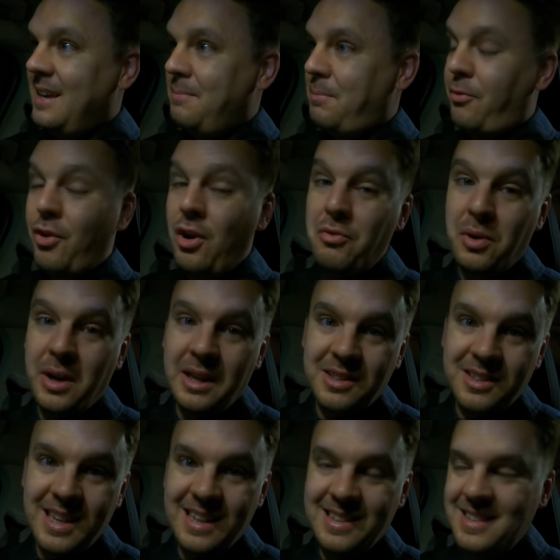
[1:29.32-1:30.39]
before everyone
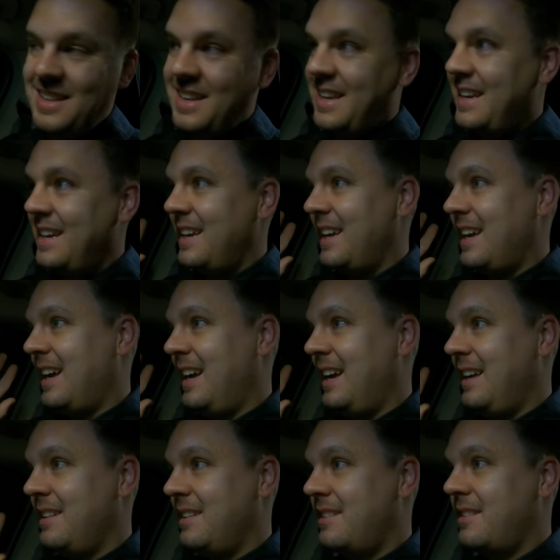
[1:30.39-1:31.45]
else gets in there.
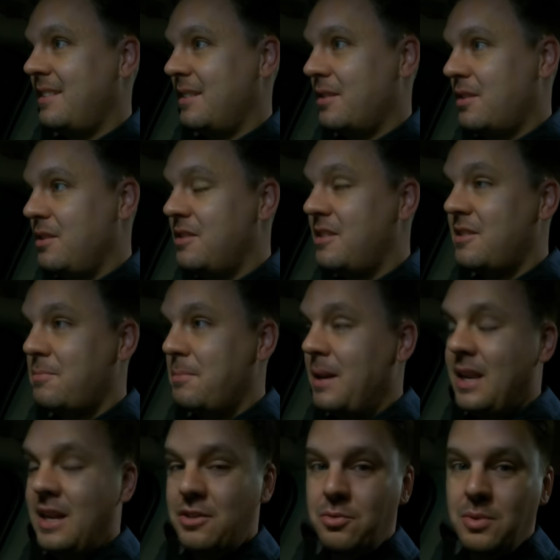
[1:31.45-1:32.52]
And because this is my
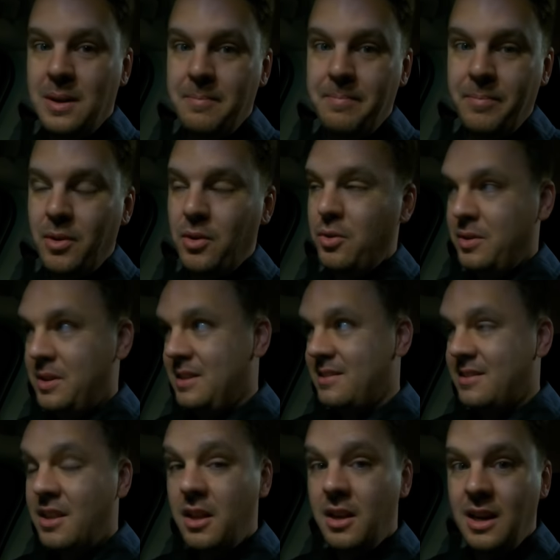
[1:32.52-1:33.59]
last one, or
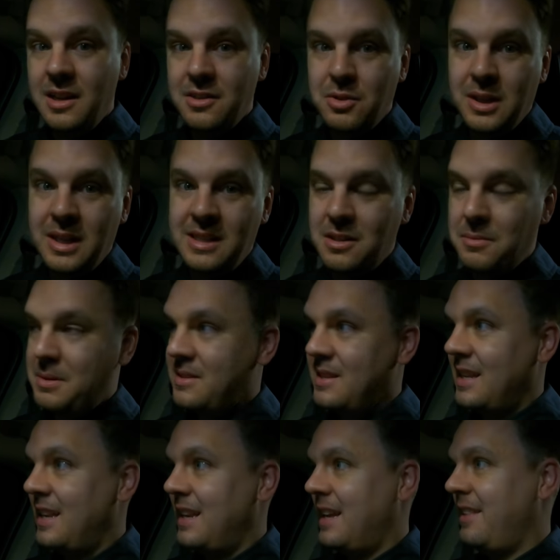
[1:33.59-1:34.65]
it's the last one, he's going to be
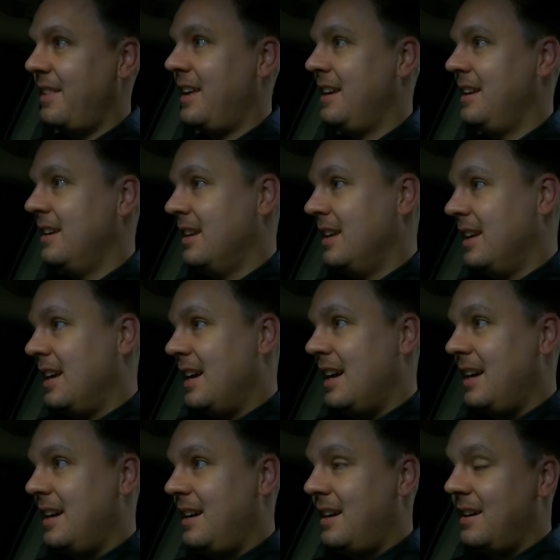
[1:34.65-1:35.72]
selling that there.
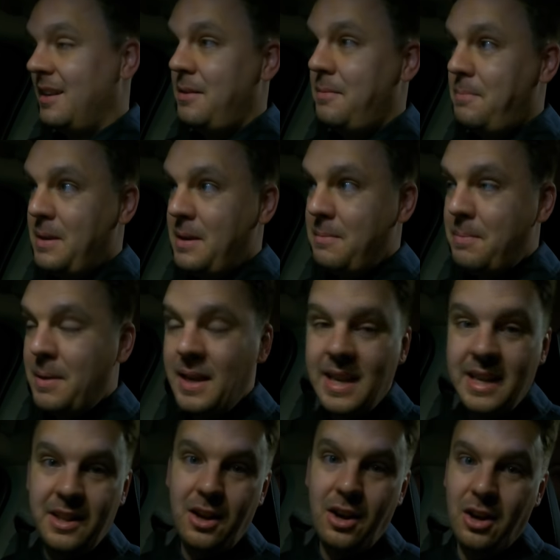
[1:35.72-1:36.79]
I'm going to be
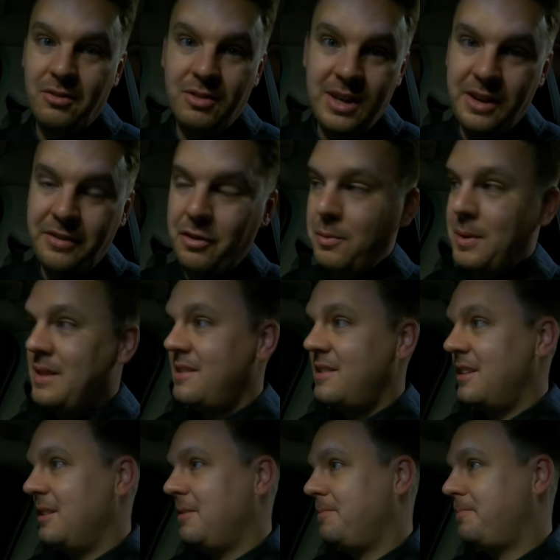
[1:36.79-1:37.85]
picking the lot ready for
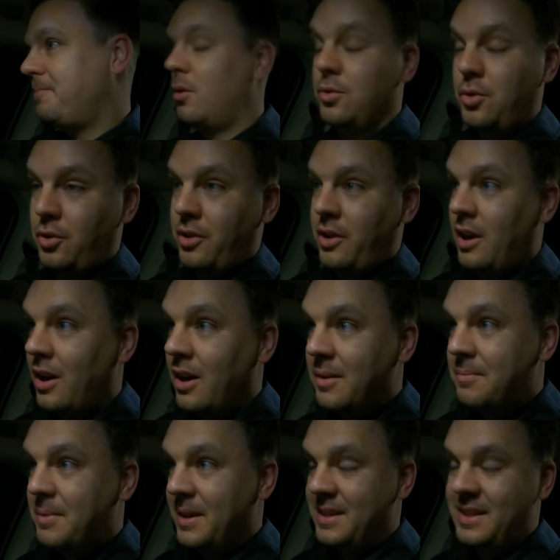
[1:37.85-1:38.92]
winter, or not the
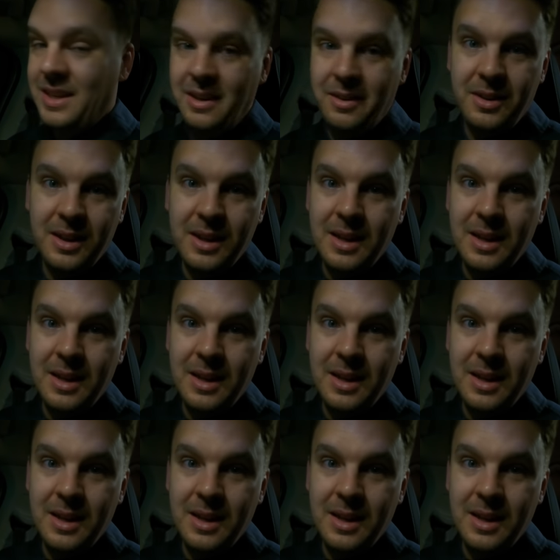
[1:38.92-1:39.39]
lot, but you know,